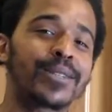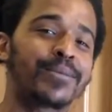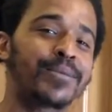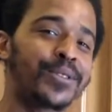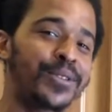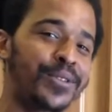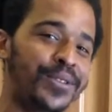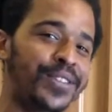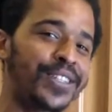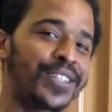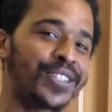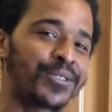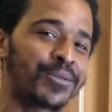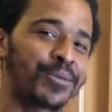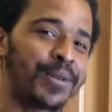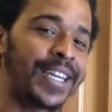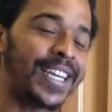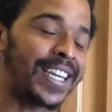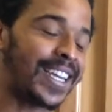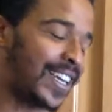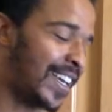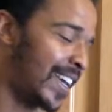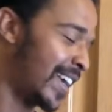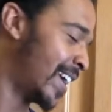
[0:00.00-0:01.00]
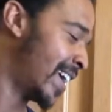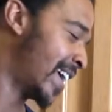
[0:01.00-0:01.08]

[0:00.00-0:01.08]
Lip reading: I'm doing this week.